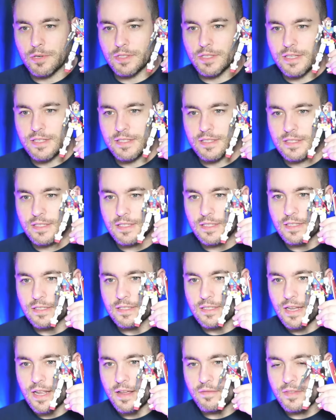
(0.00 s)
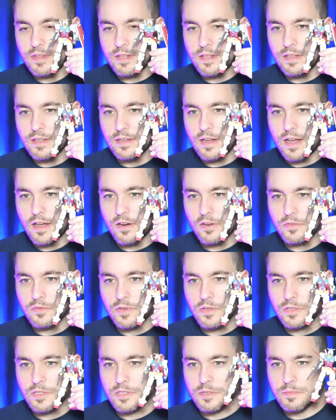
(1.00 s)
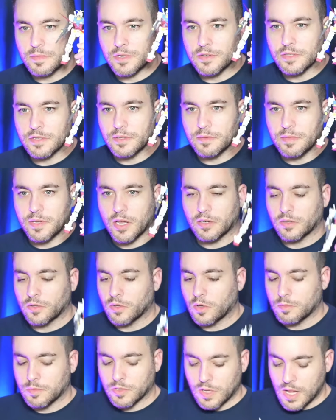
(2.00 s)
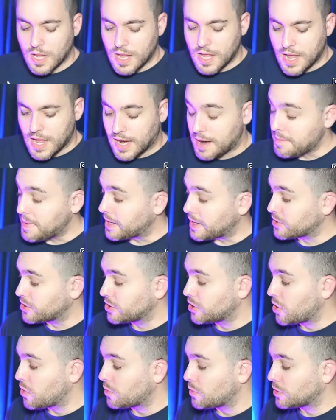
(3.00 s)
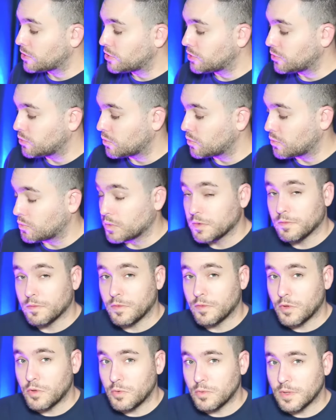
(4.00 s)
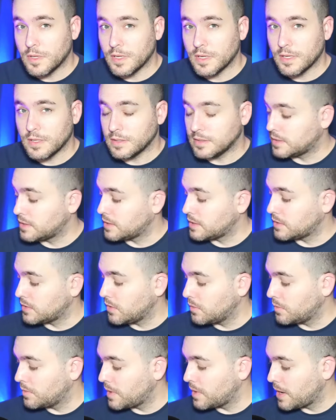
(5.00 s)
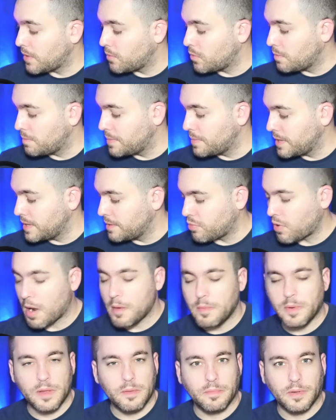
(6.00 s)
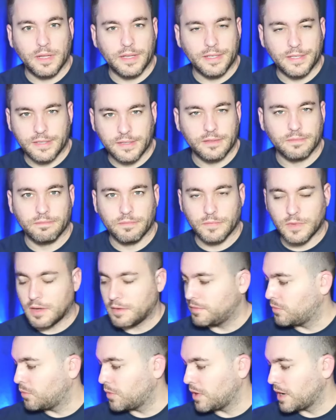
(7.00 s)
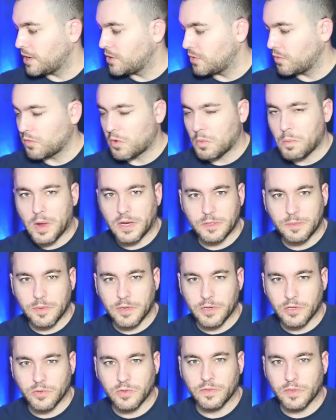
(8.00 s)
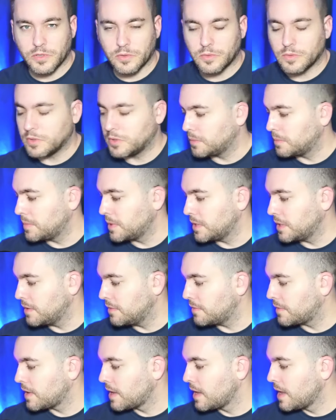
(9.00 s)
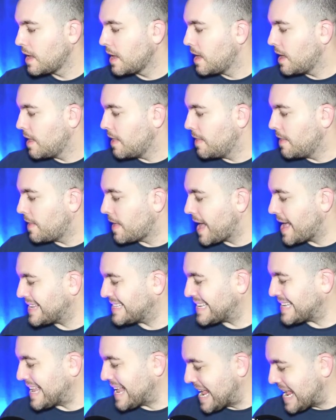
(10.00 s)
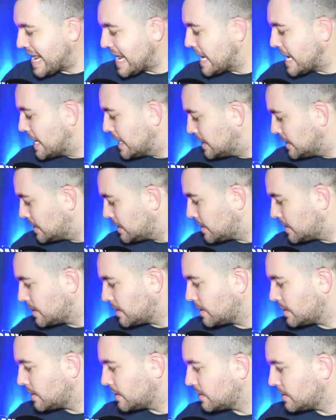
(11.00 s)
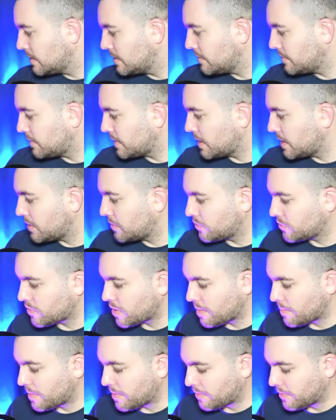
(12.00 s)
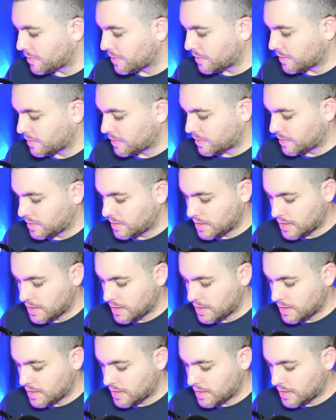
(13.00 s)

lens and it doesn't have the uh, autofocus, but here's the Beyond Global. And I'm actually going to review these. So they will be probably in place of when I do a Robot Spirits review, it'll be of that and if I don't drop everything,